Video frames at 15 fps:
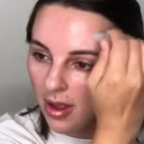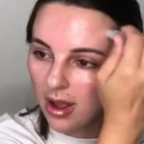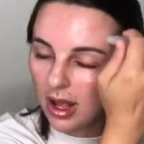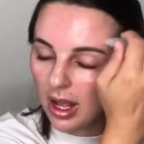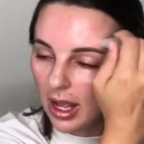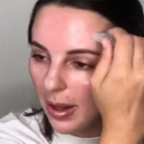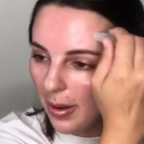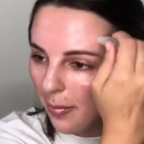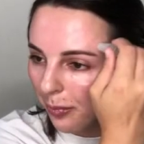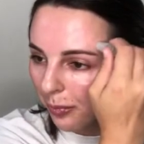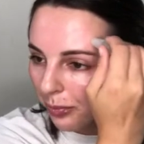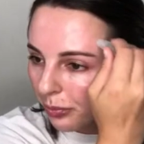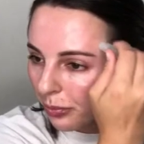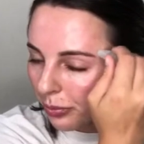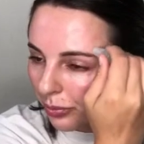I
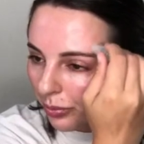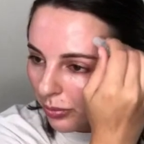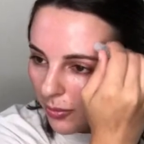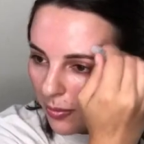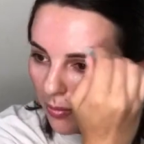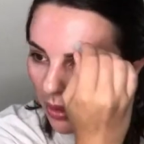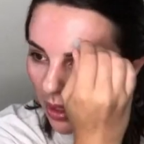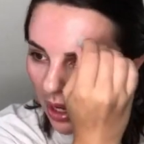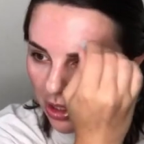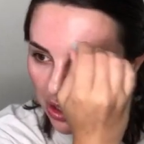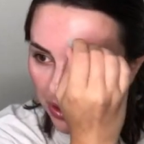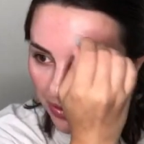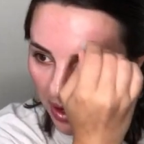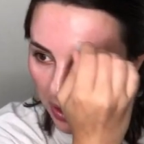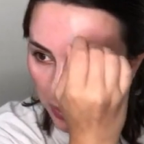
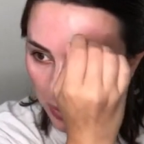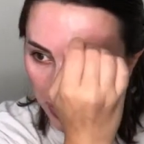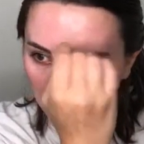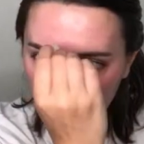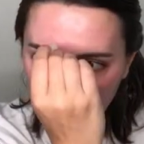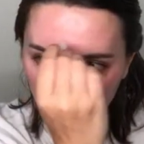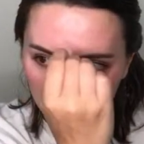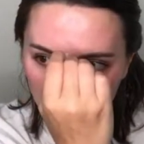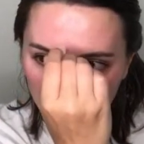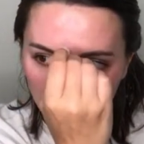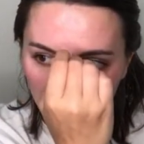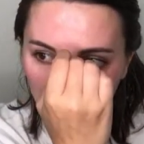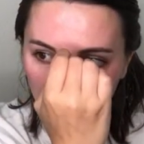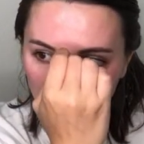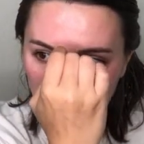just find with the Dr.
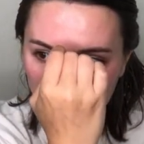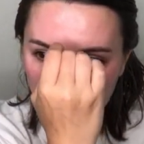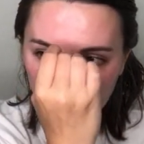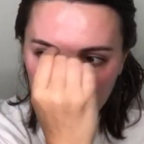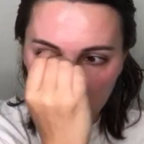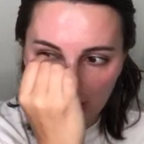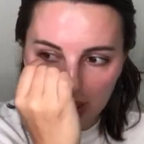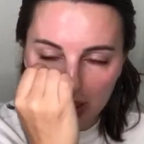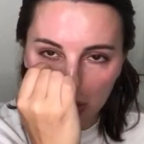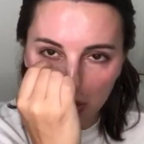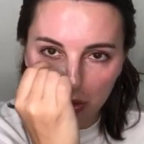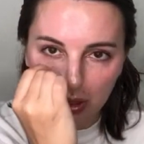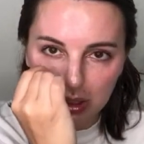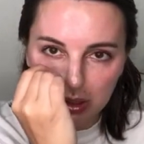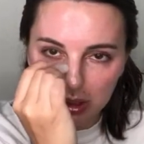Pens, they can
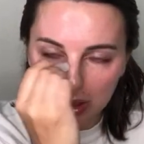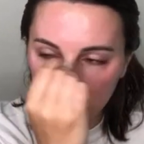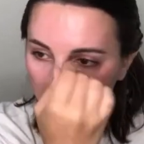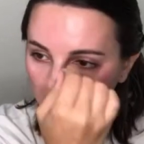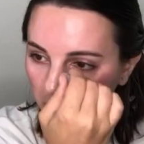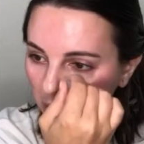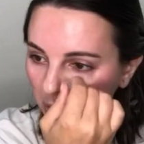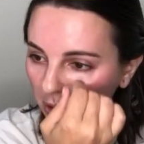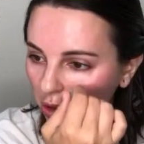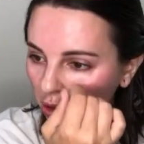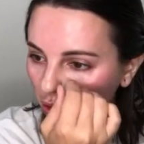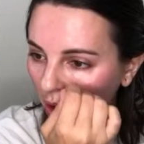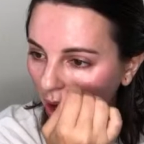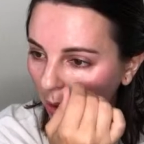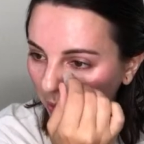create a little bit too much
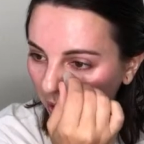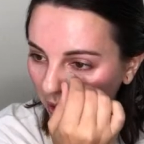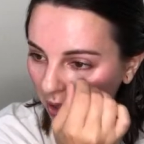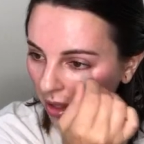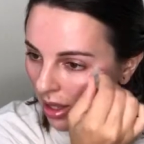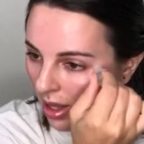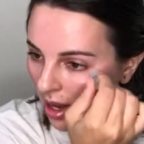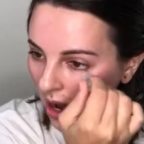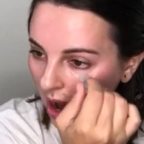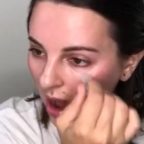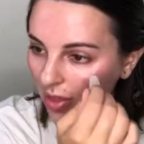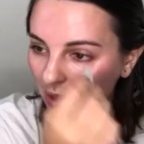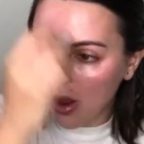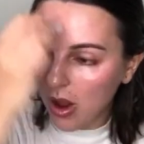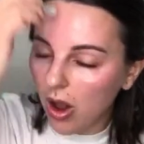trauma,
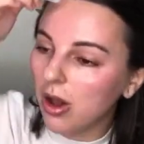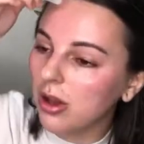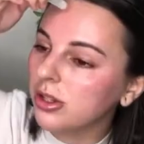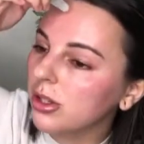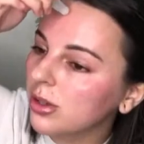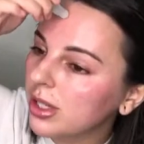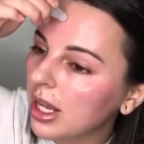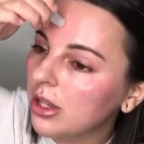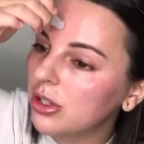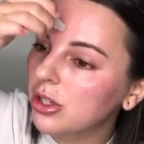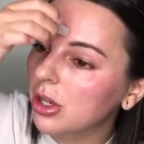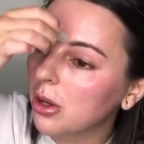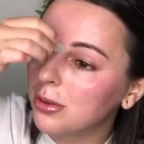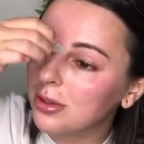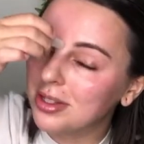and they also tend to
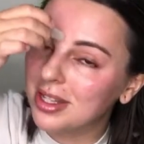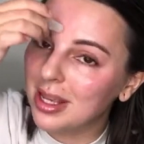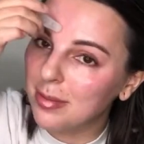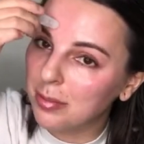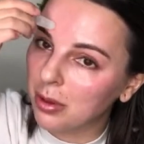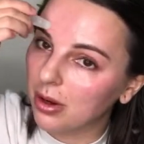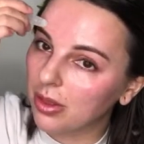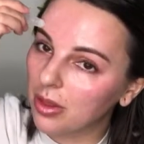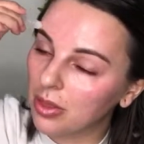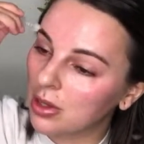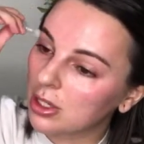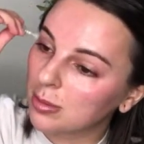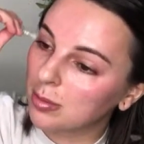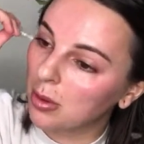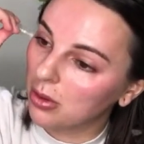go deeper than they're
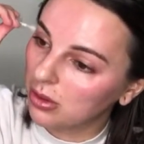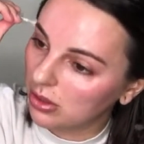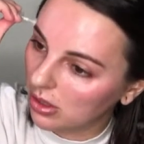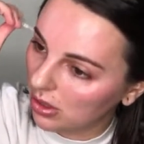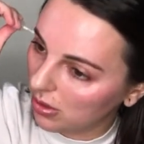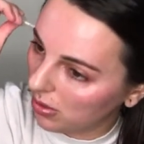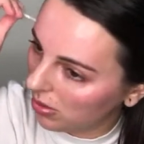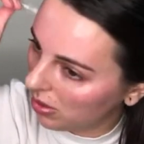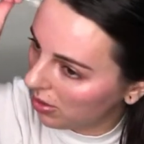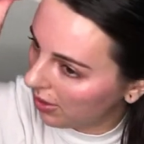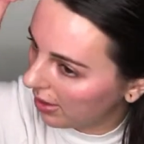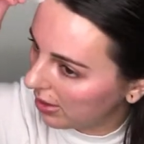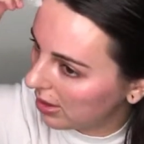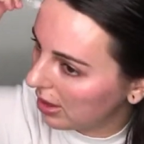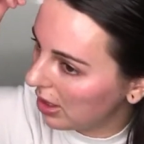supposed to.
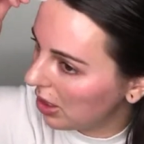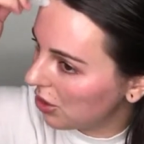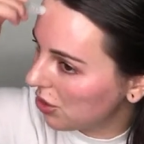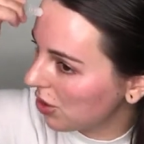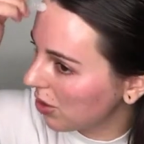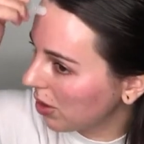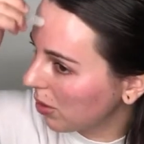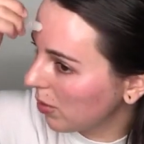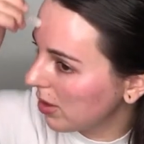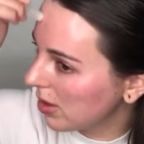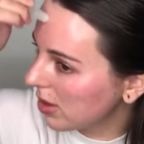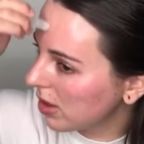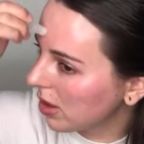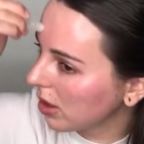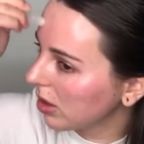That's an issue that we
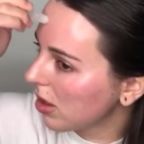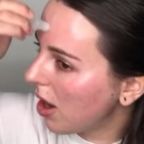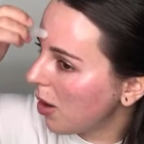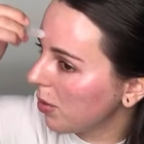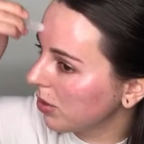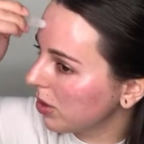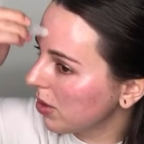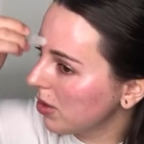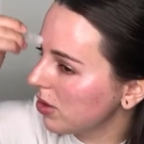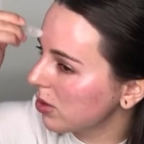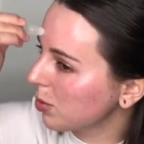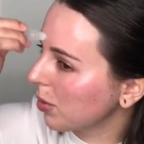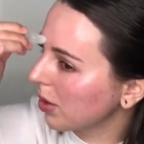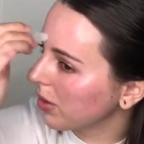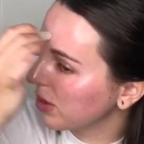see a lot with those,
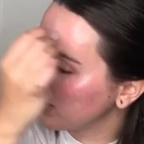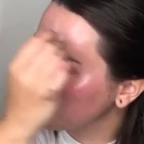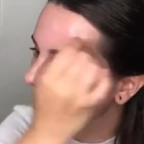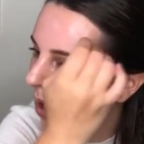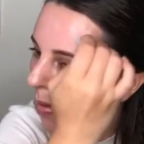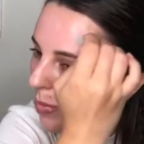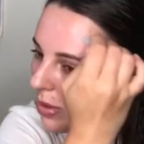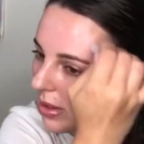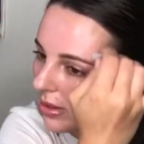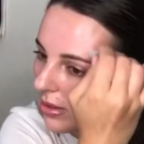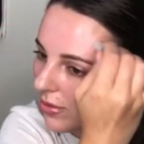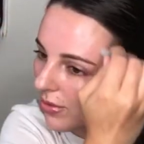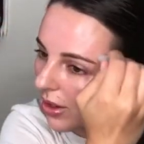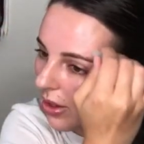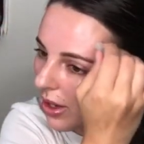where the depth
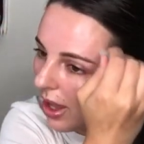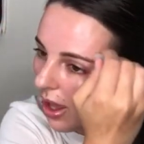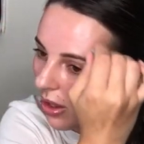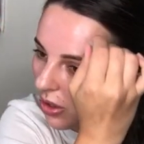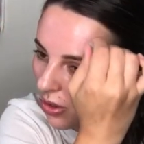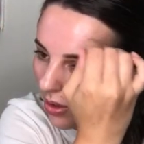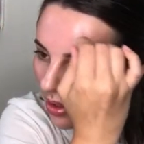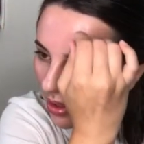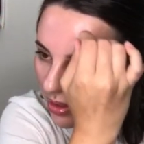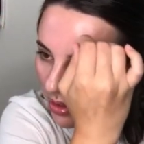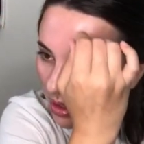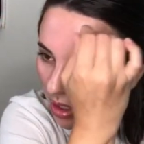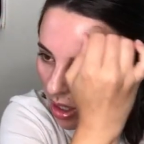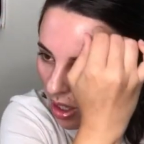isn't very accurate.